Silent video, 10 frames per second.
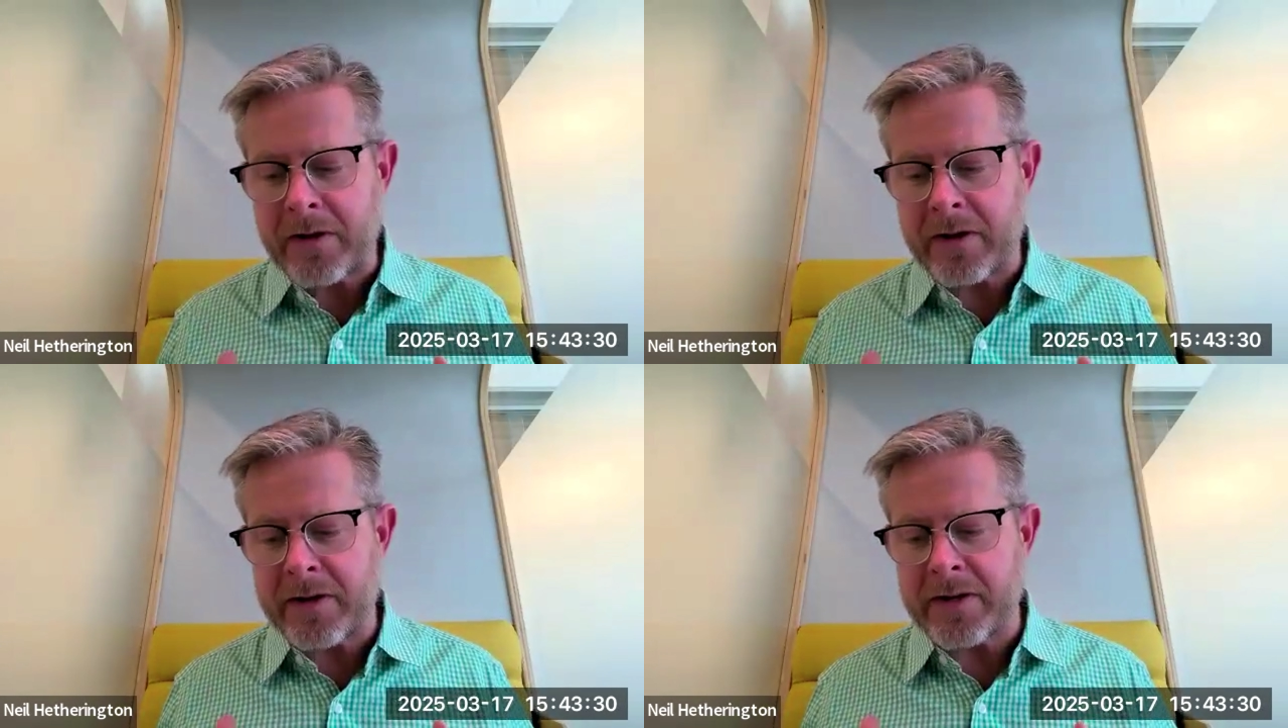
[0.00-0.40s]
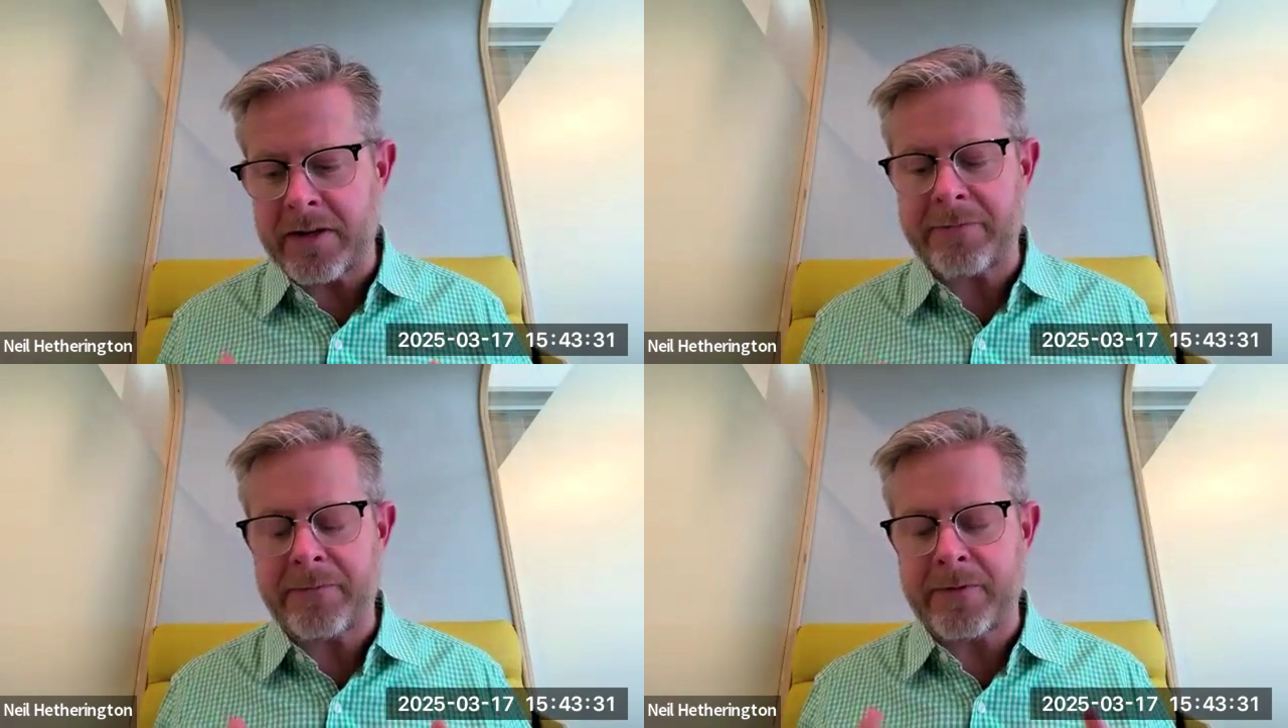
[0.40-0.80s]

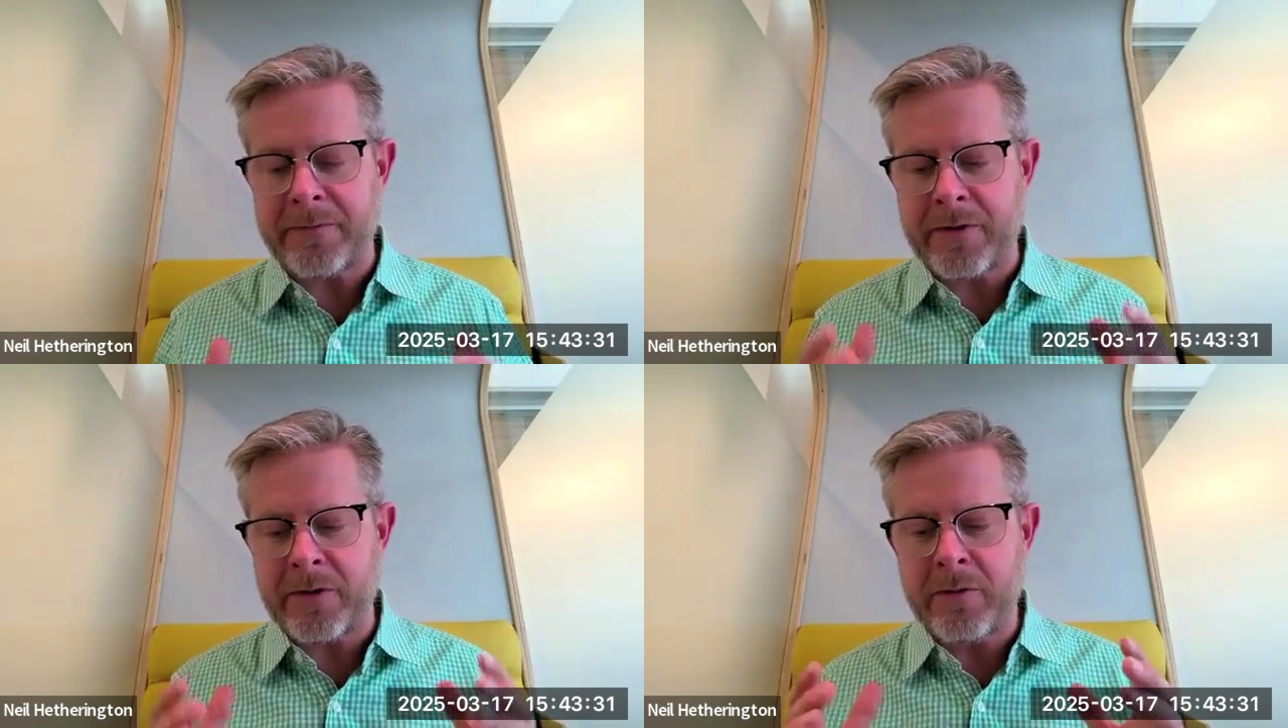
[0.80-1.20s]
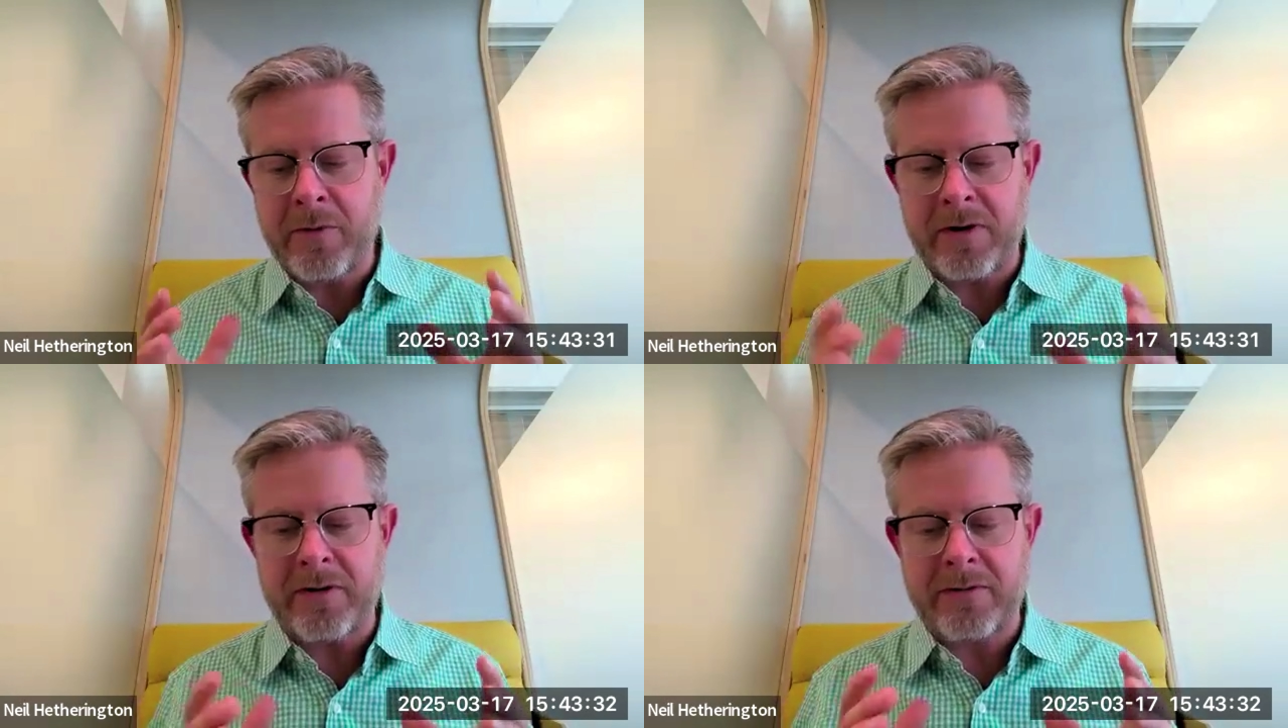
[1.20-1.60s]
if
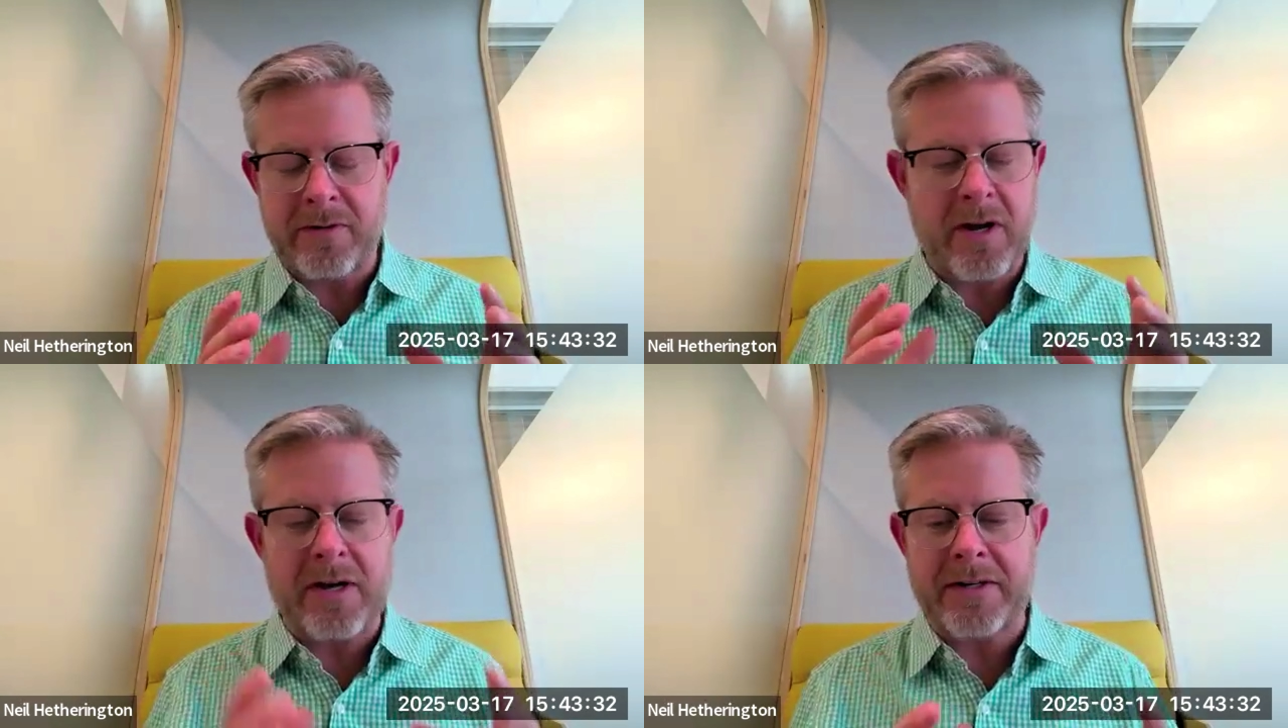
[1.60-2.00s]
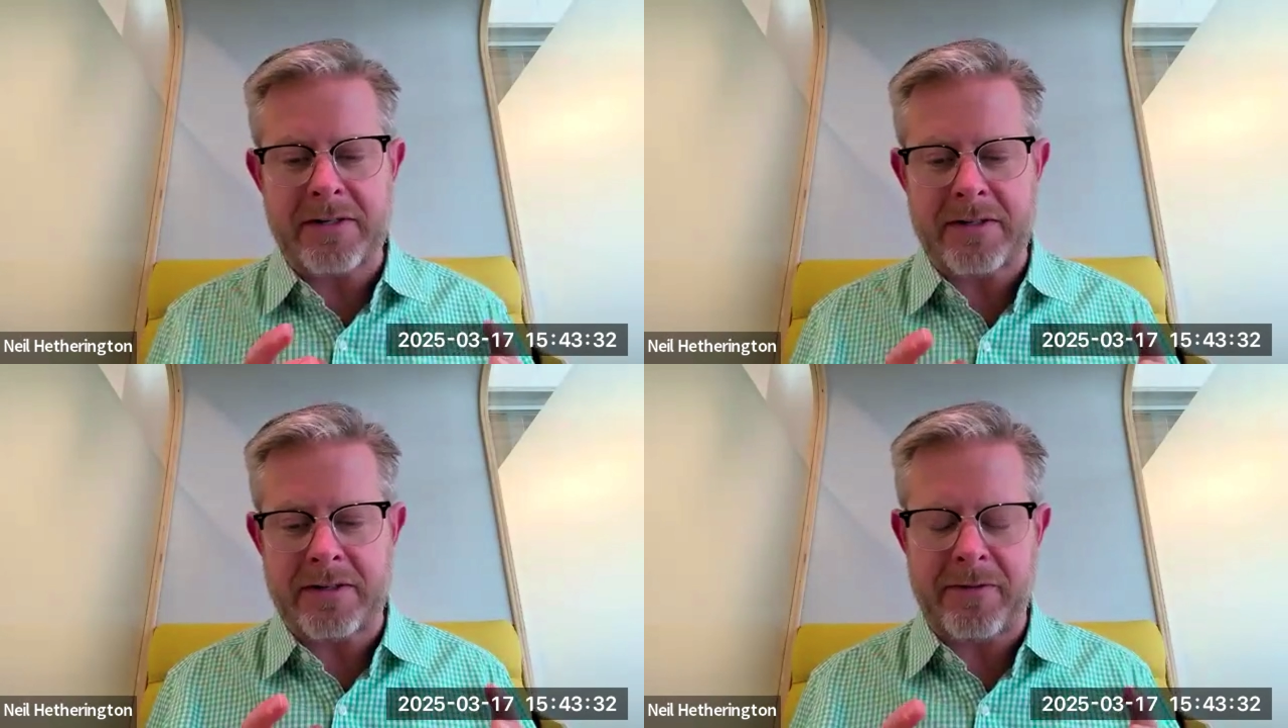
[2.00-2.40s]
you are not
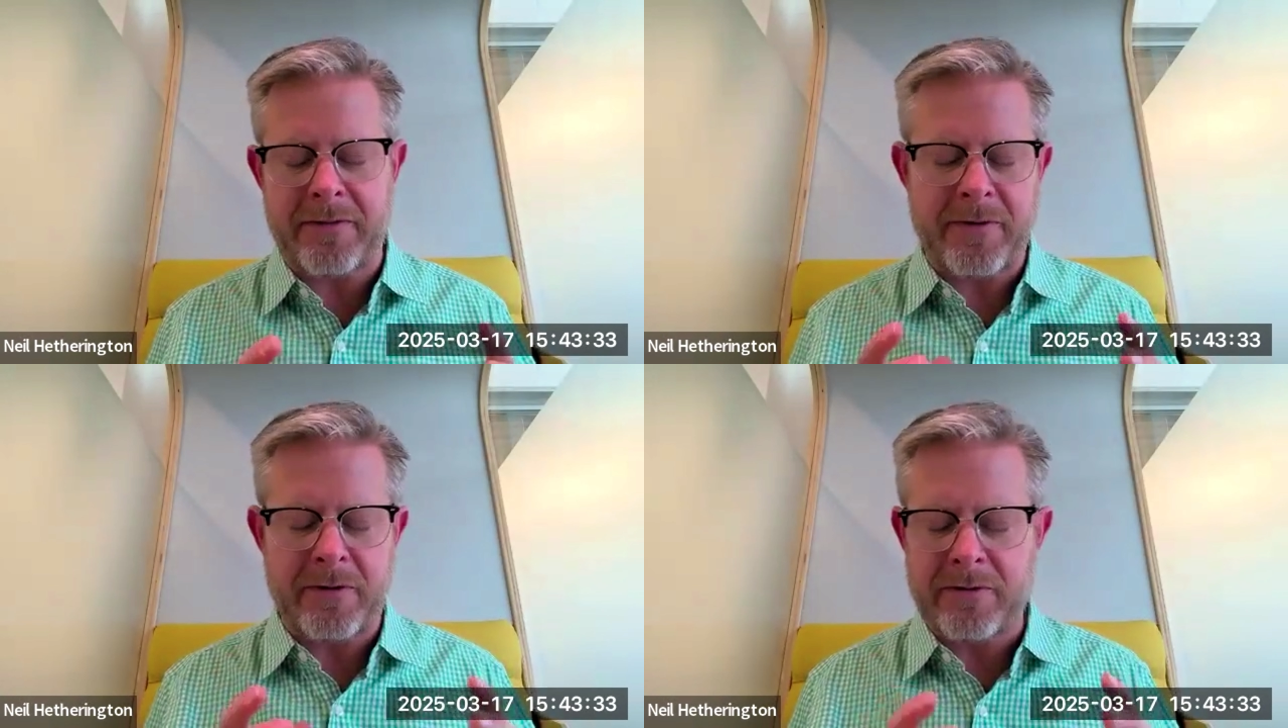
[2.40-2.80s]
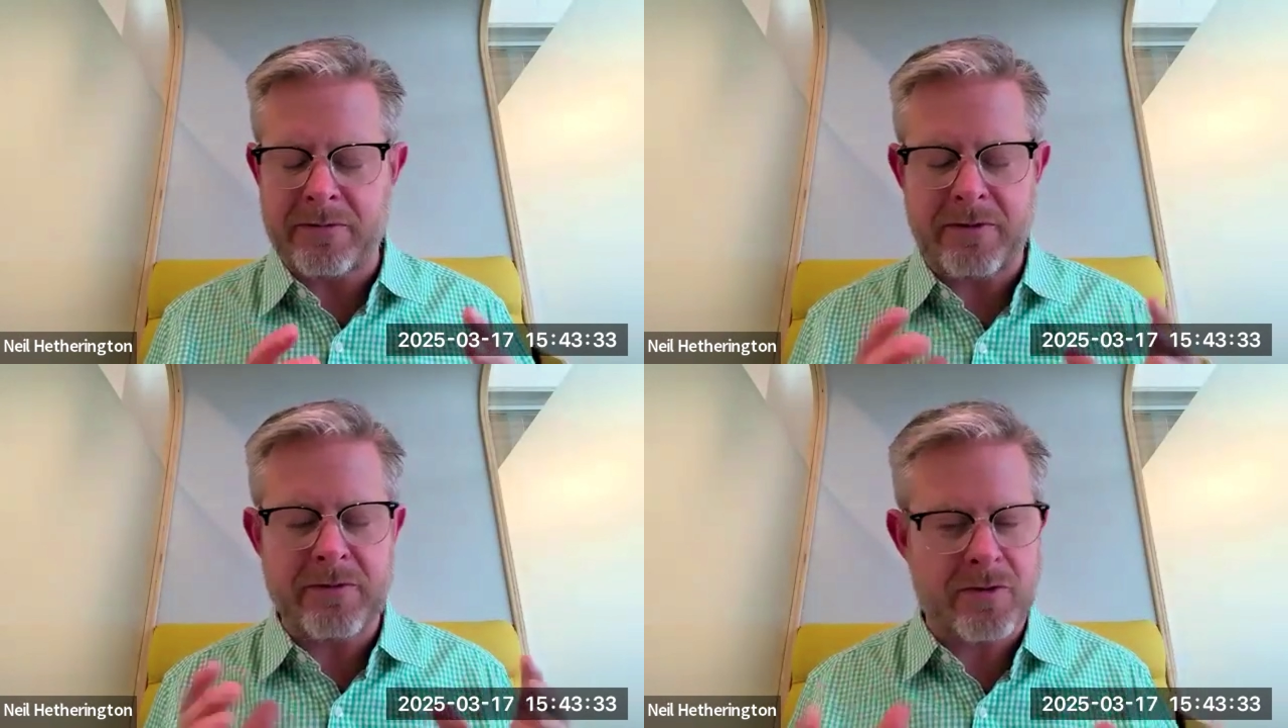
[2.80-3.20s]
if
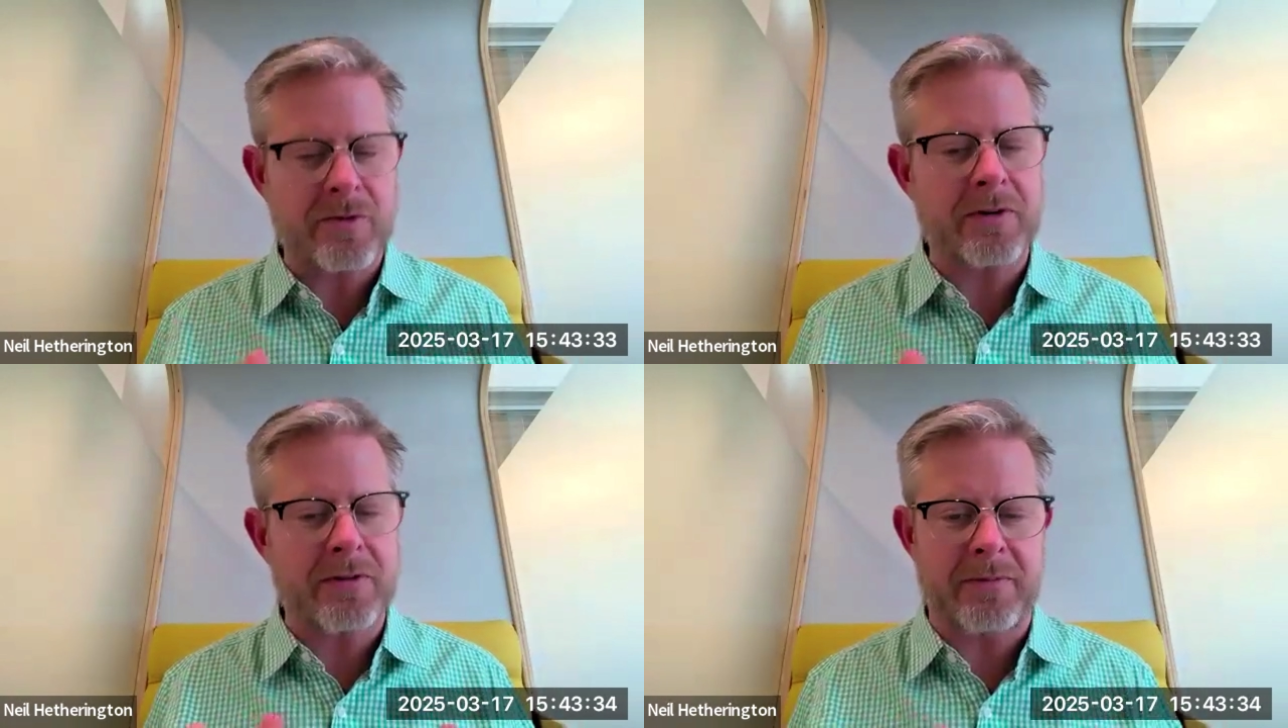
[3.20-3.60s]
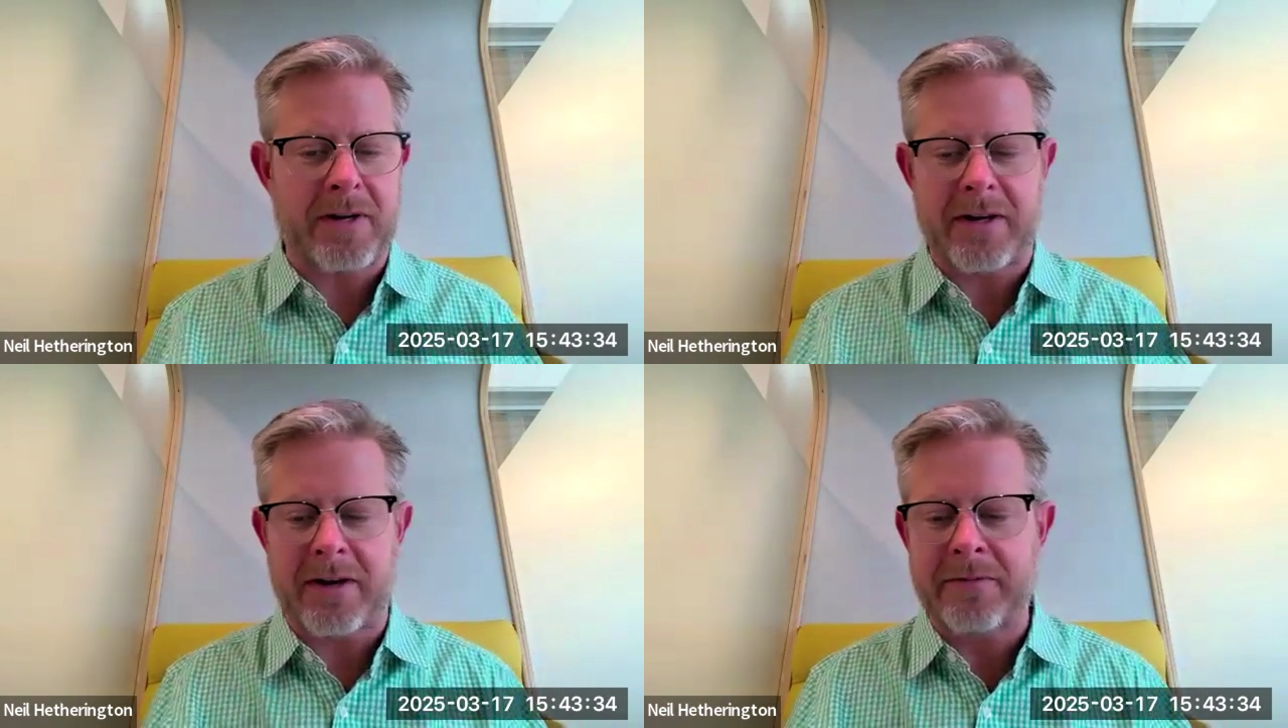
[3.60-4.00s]
you're struggling
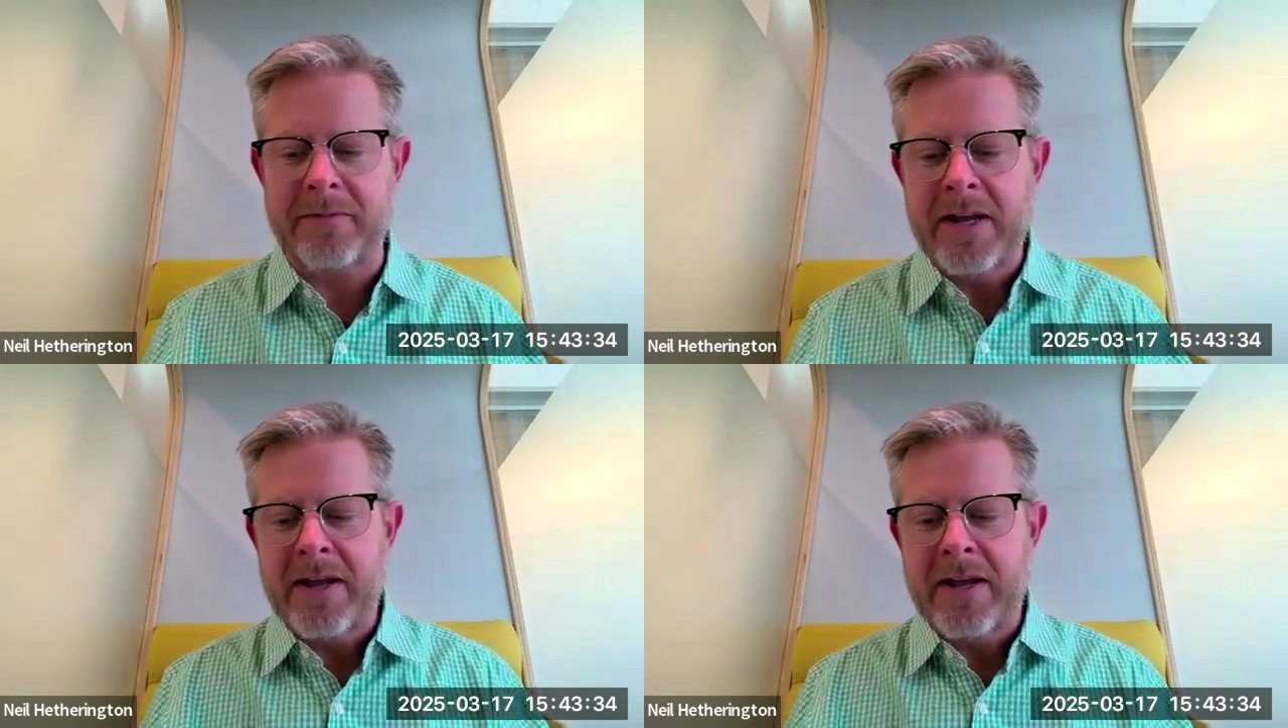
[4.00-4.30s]
right now,